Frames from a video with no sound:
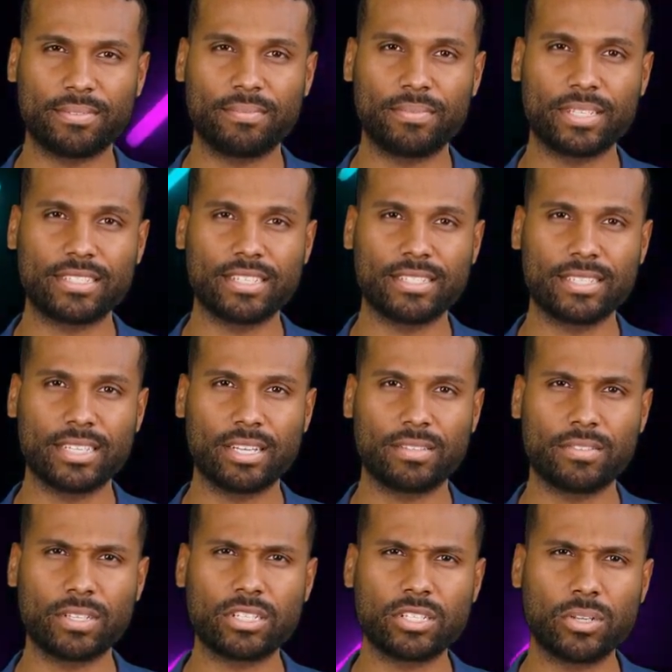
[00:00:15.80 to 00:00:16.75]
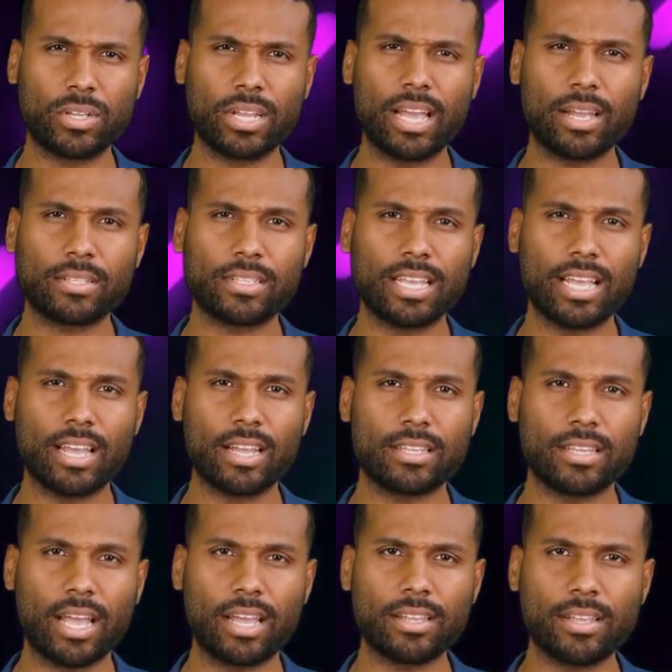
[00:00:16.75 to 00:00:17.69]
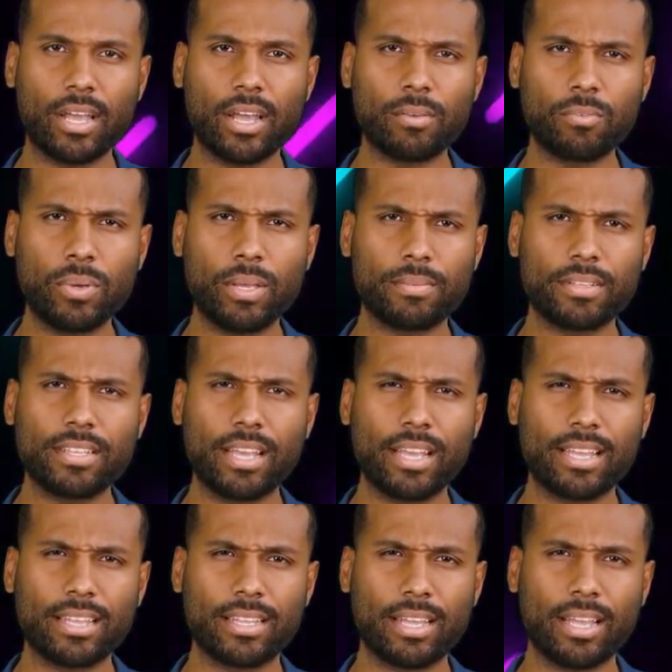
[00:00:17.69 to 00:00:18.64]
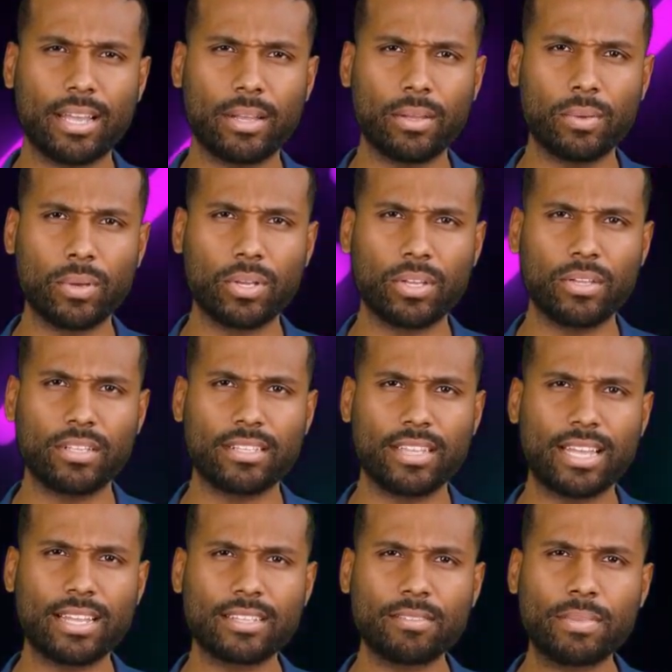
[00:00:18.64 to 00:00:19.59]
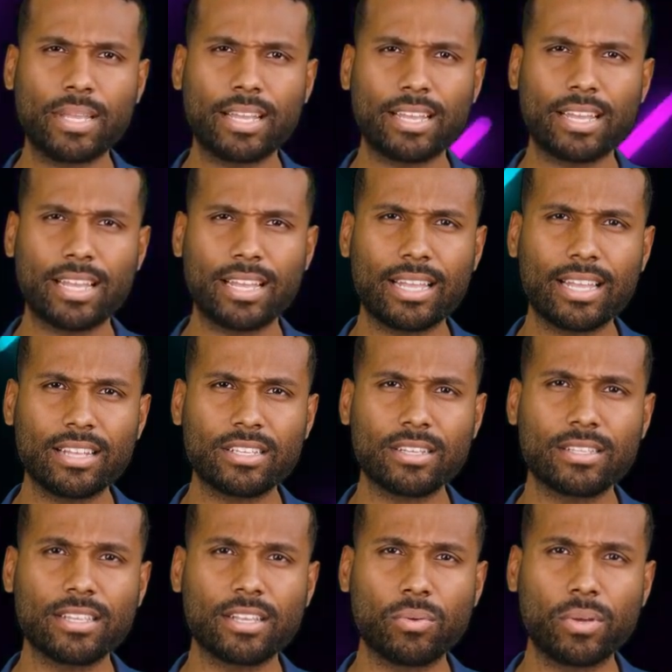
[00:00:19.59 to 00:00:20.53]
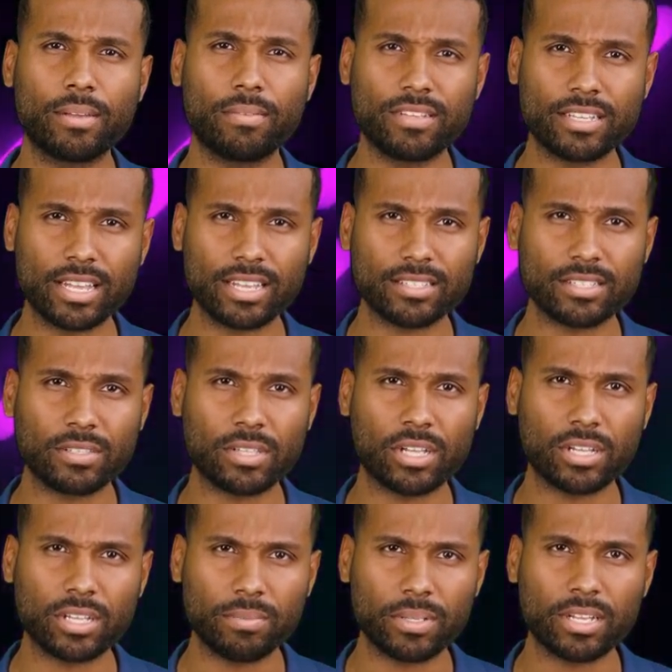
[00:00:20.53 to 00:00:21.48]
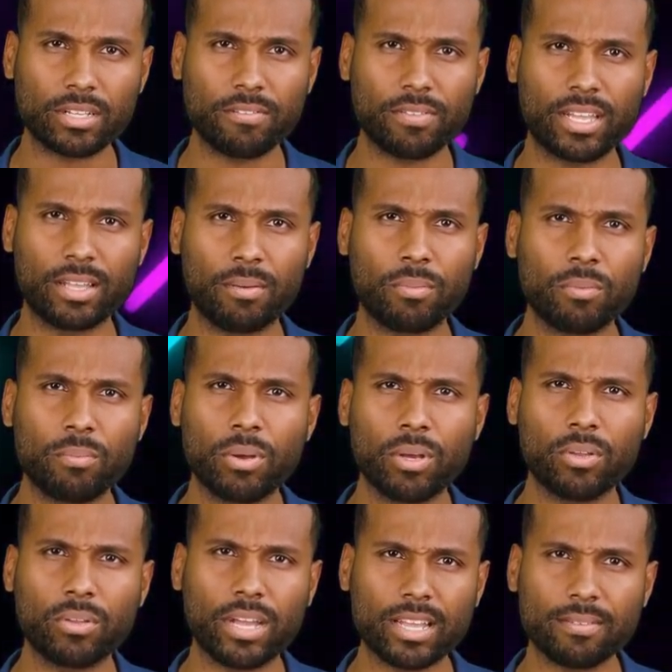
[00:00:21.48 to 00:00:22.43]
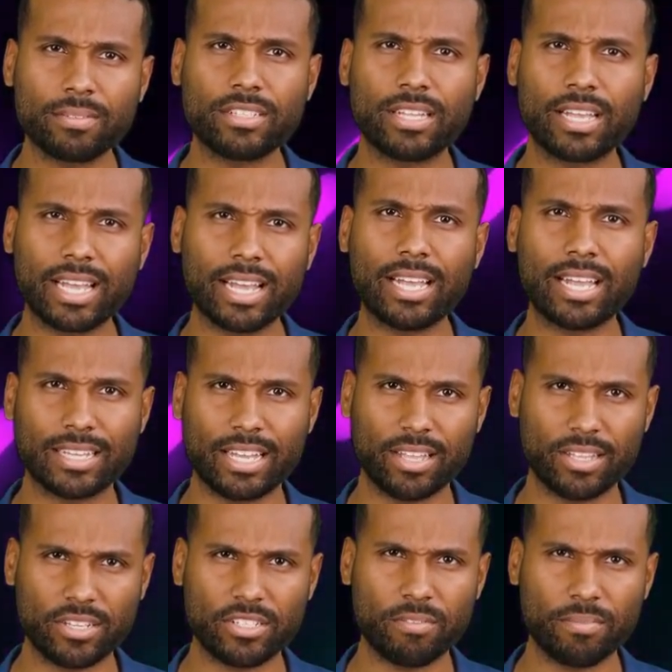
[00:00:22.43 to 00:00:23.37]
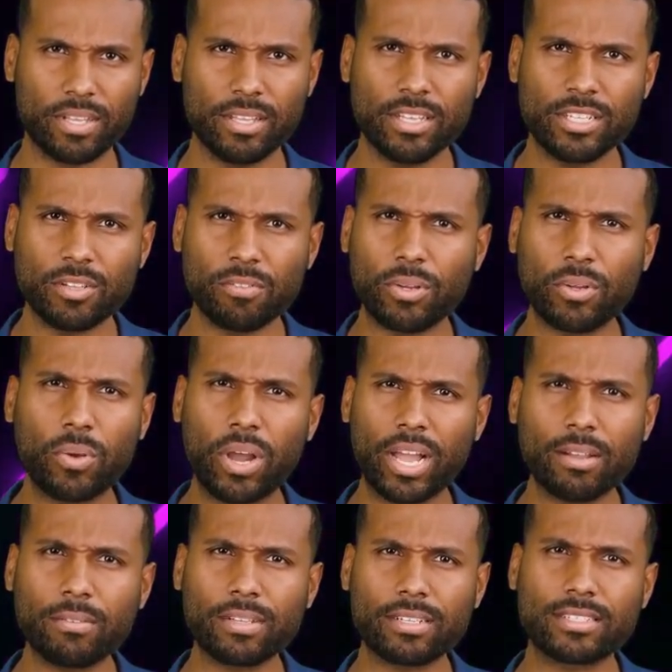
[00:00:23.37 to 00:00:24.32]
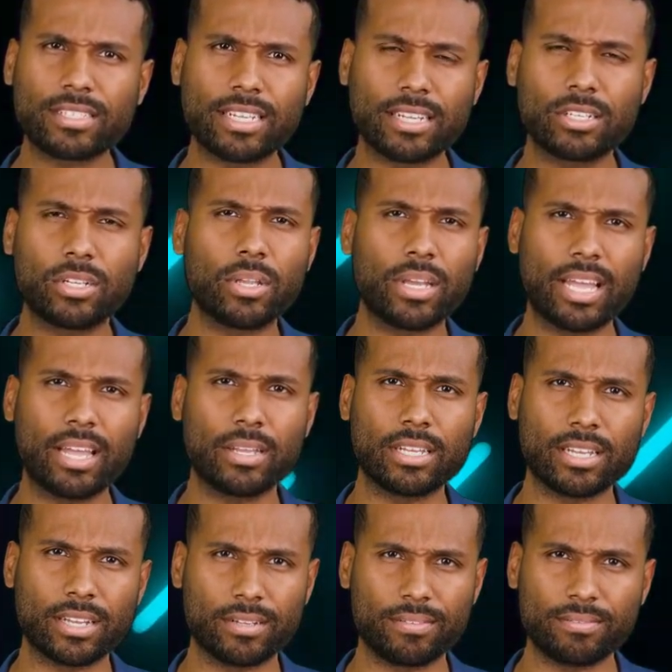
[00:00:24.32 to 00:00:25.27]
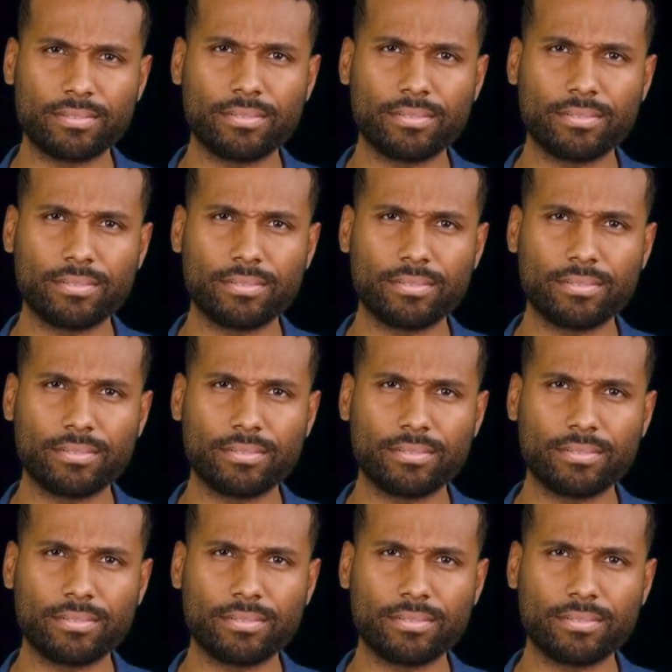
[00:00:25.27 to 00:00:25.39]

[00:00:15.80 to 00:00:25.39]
Visit the official Healthcare.gov website or your state's Medicaid agency website to learn about available programs and eligibility requirements in your area.